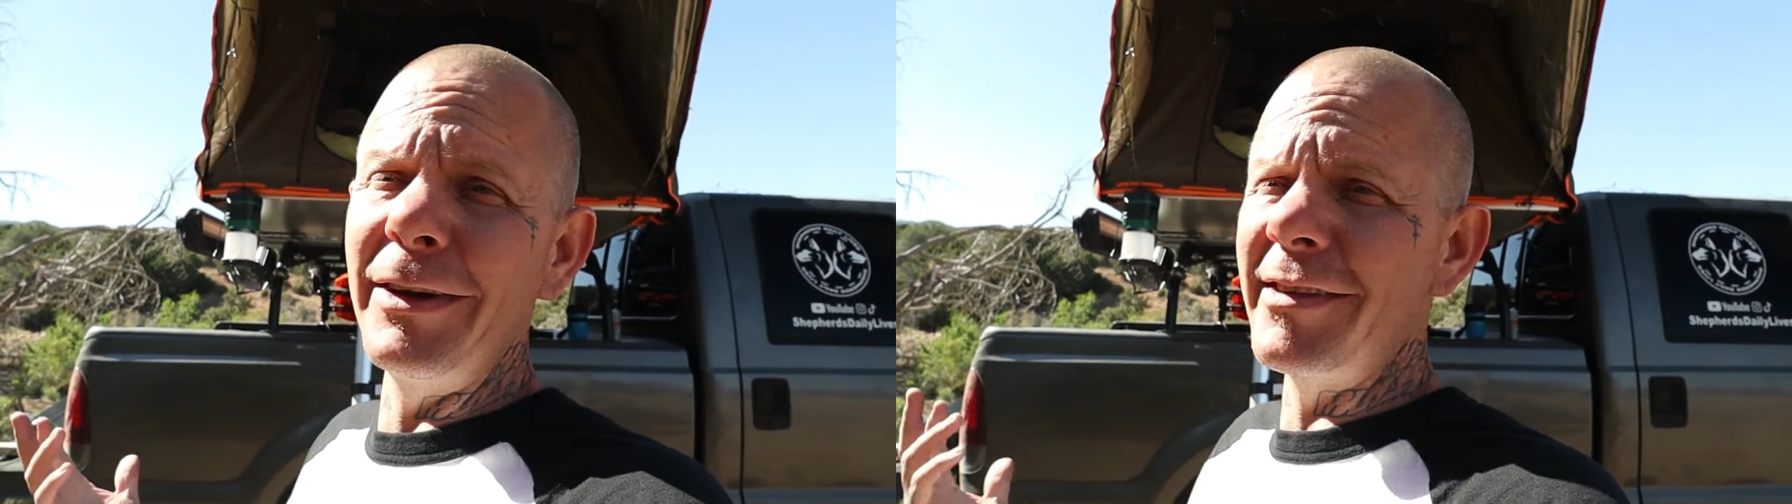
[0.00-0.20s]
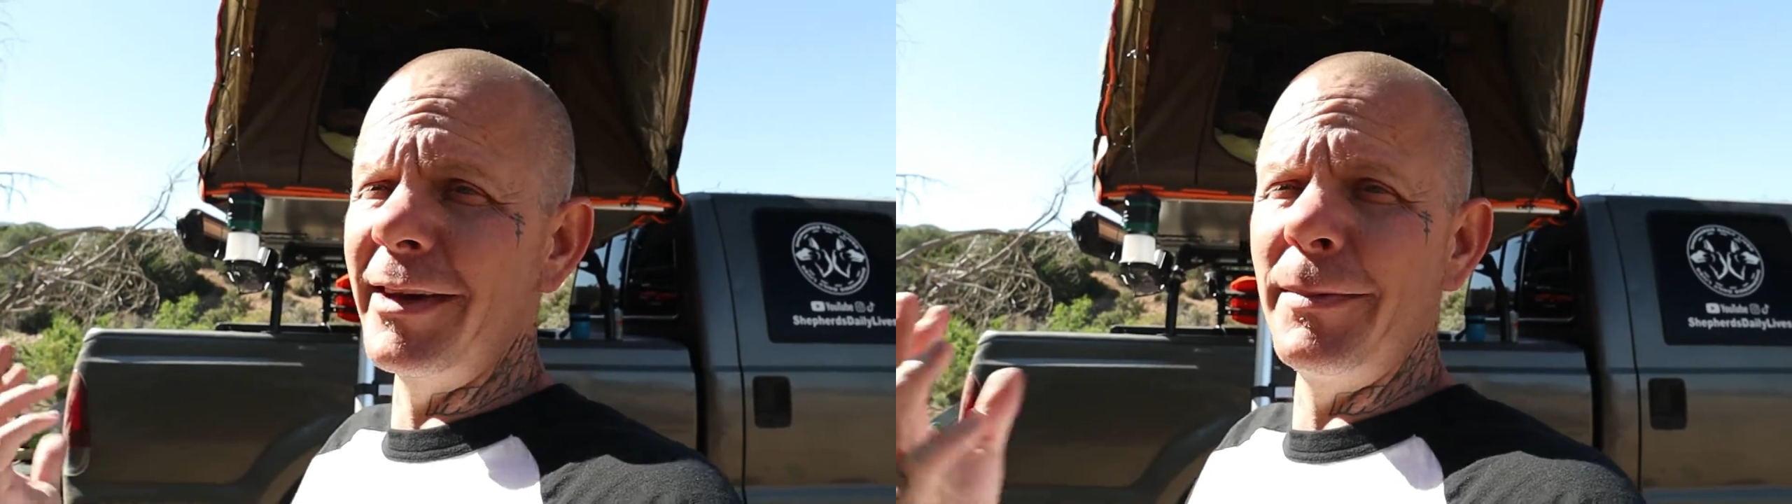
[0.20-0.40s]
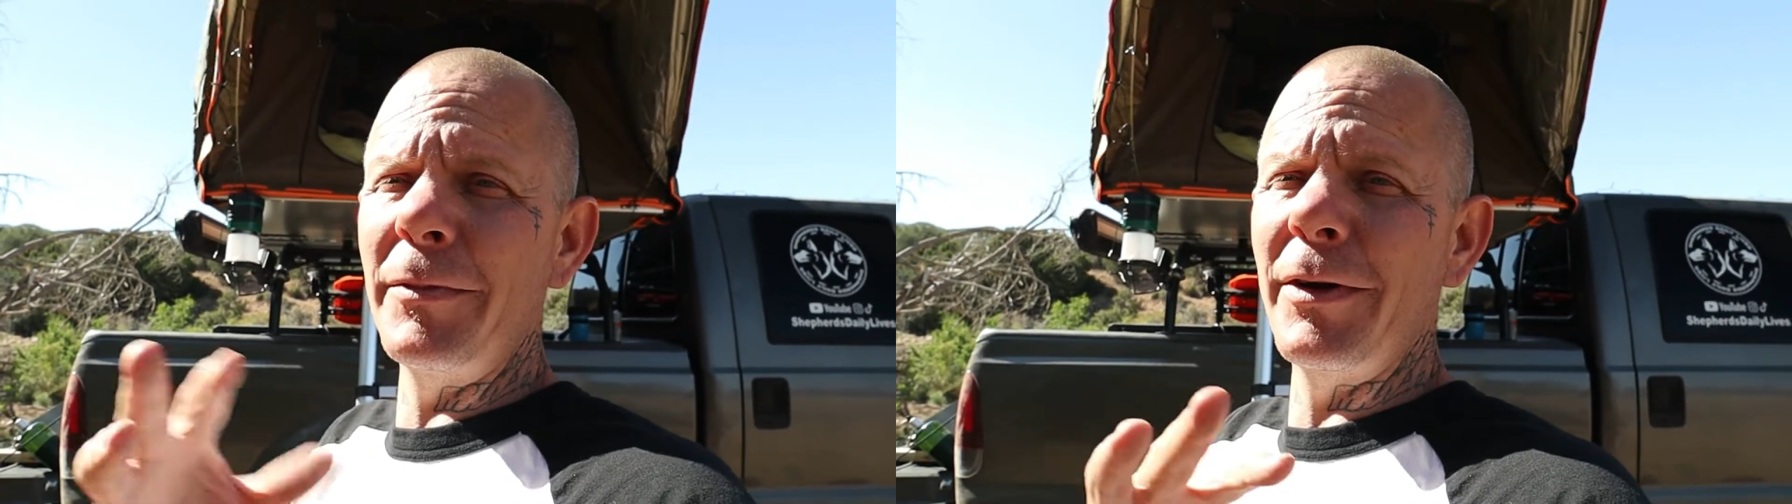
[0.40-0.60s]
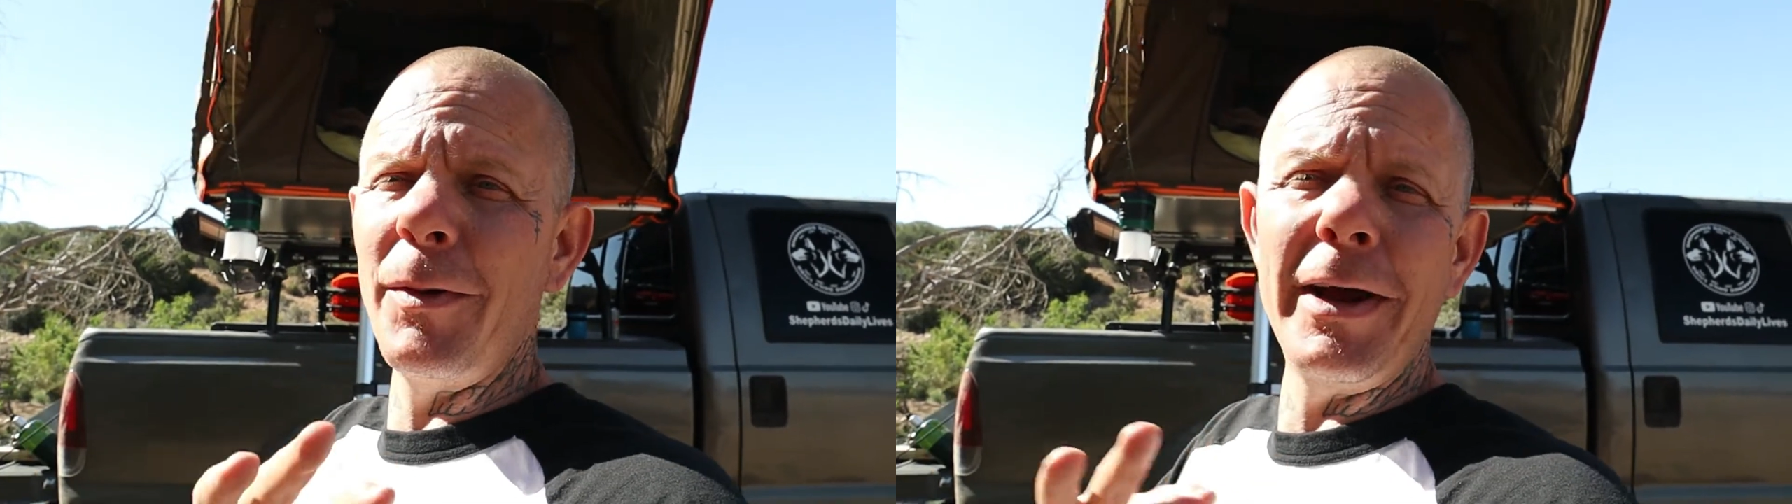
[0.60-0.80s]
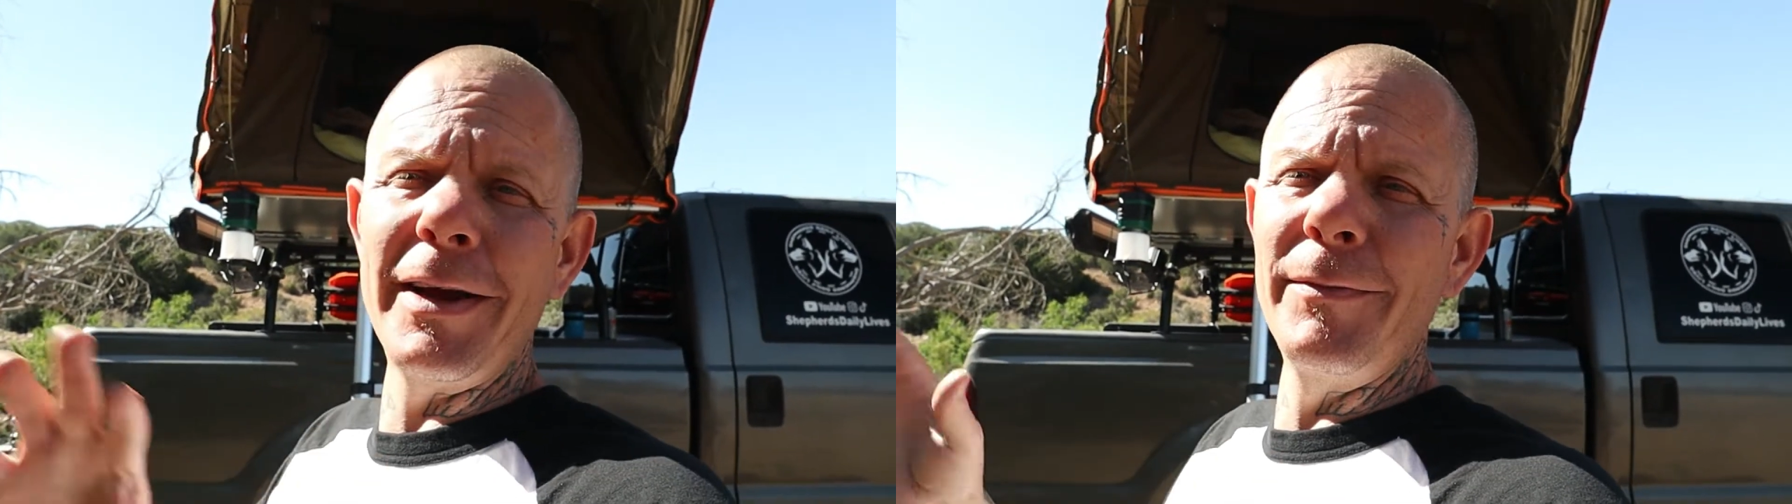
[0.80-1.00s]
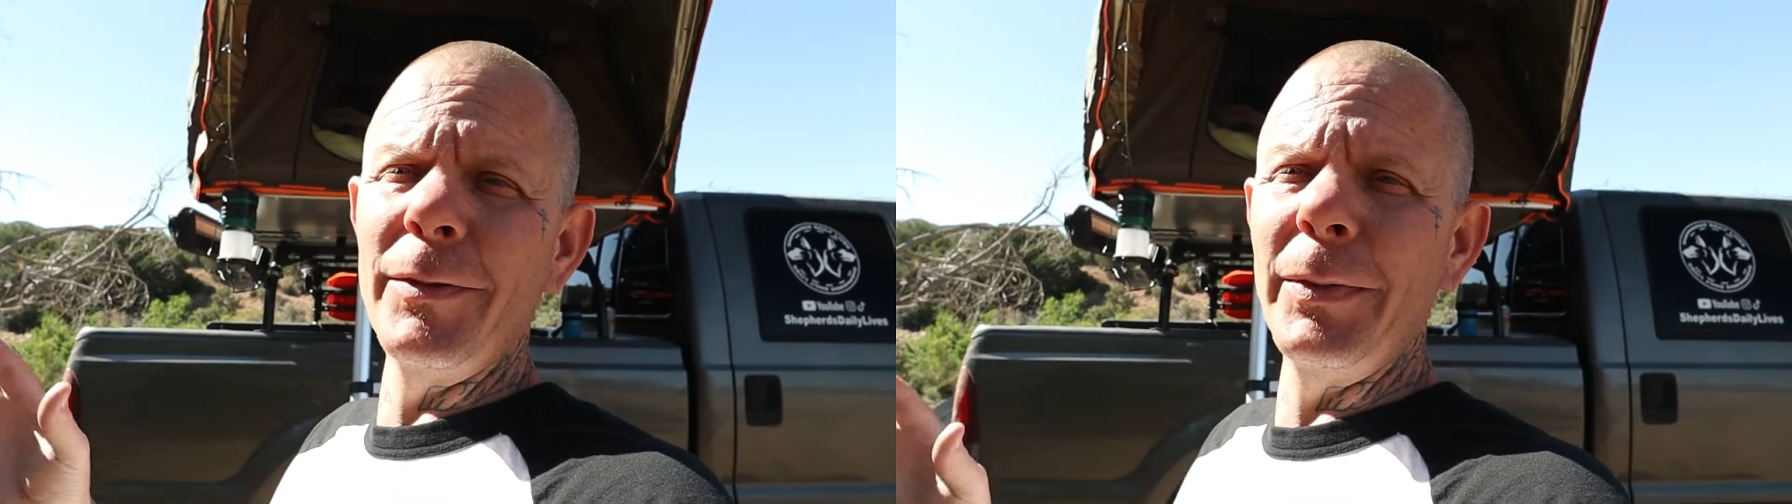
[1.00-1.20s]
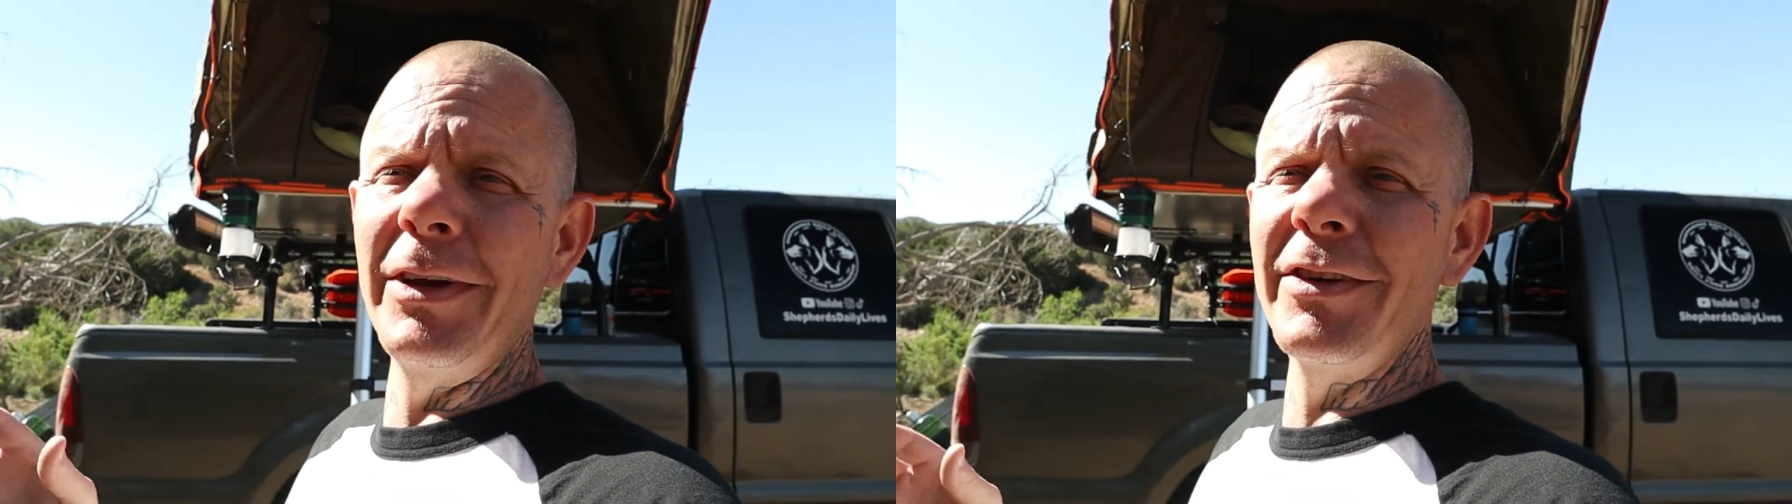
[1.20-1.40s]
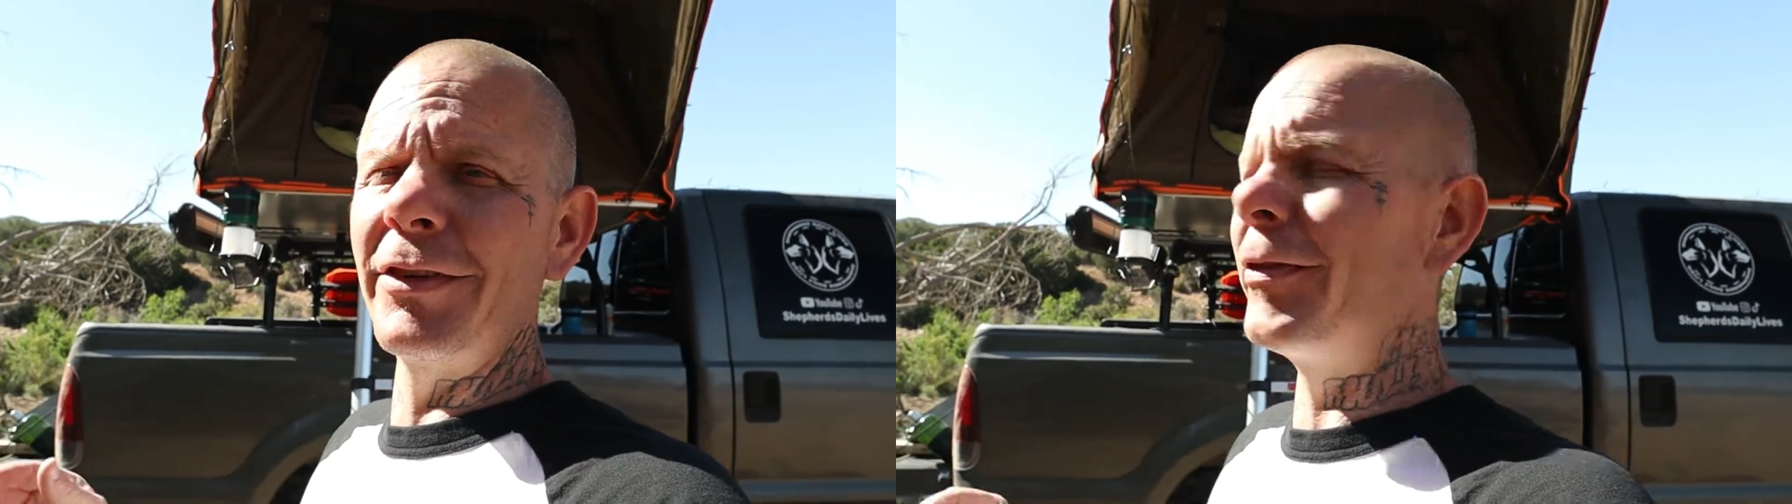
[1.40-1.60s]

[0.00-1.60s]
We sleep quite comfortably just